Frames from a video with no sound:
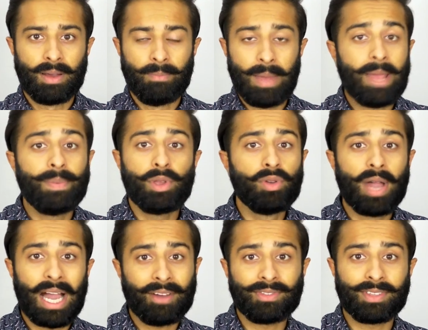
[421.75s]
maybe you
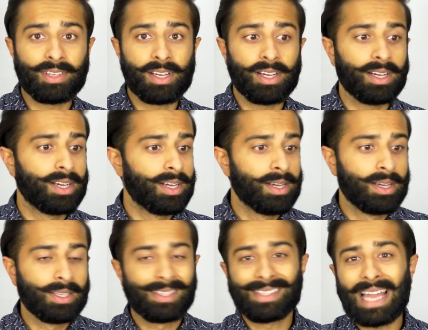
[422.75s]
have to
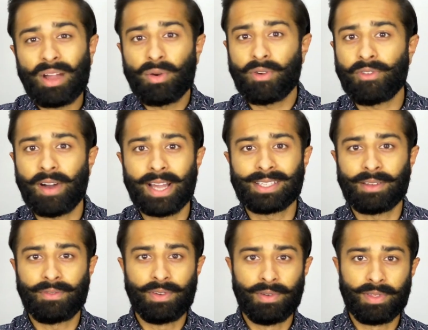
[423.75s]
sacrifice
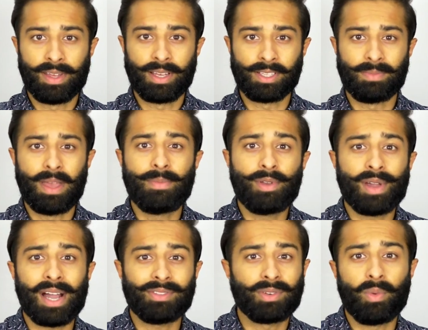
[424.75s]
a few things. Maybe you
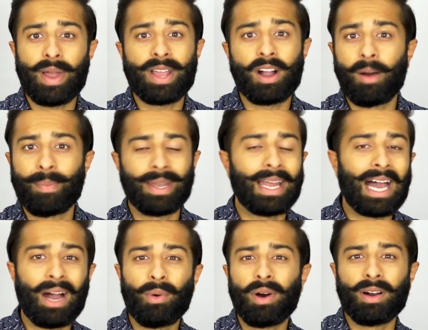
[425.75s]
have to wake up an
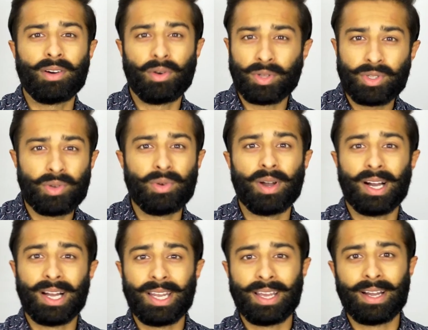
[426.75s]
hour or two
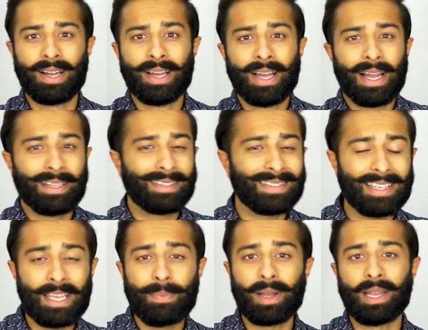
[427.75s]
earlier and
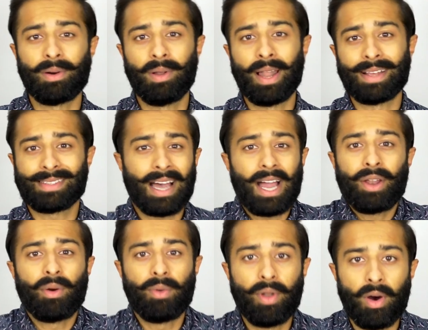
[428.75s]
sleep a little less. I
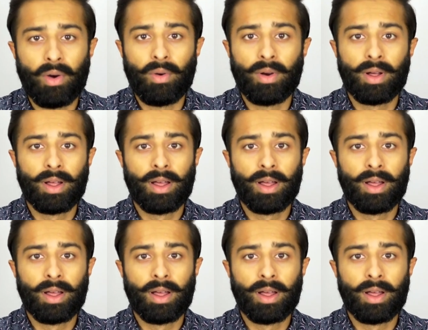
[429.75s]
don't know.